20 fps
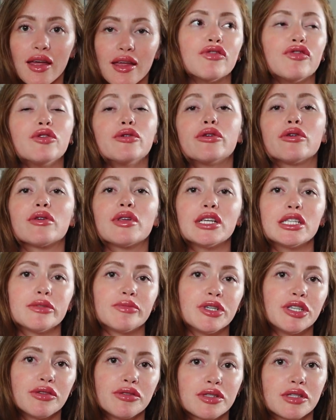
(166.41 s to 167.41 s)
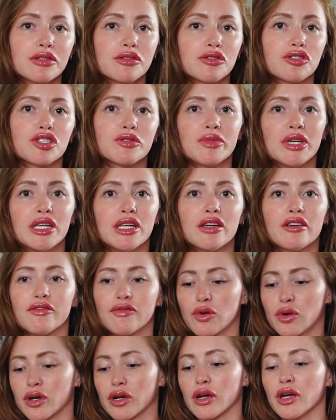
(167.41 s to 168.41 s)
If you don't need to be using social media
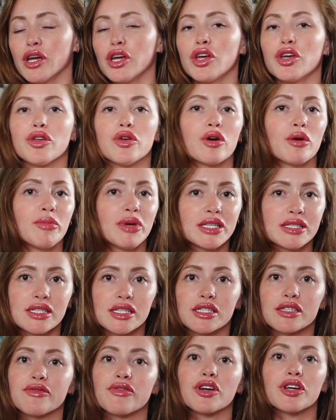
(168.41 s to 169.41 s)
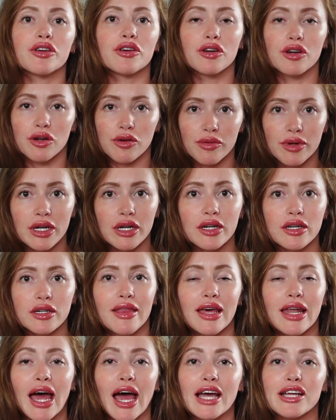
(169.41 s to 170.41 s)
for your business, for your career,
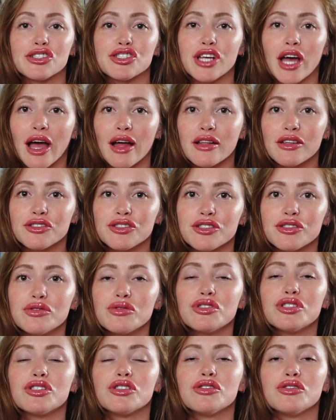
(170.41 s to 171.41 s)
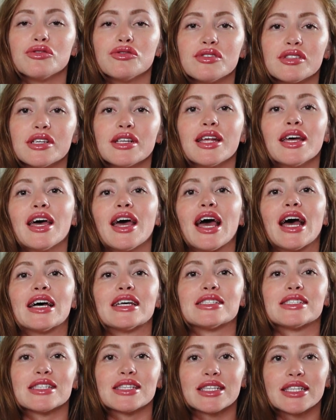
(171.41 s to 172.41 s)
then I challenge you to use it
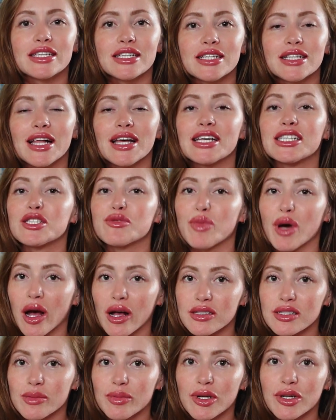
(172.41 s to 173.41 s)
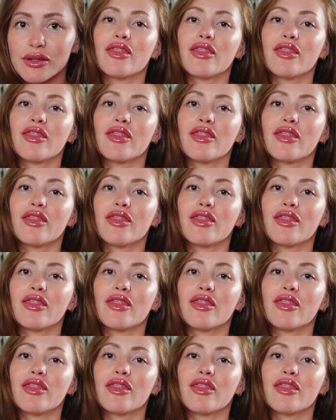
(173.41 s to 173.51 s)
as little as possible.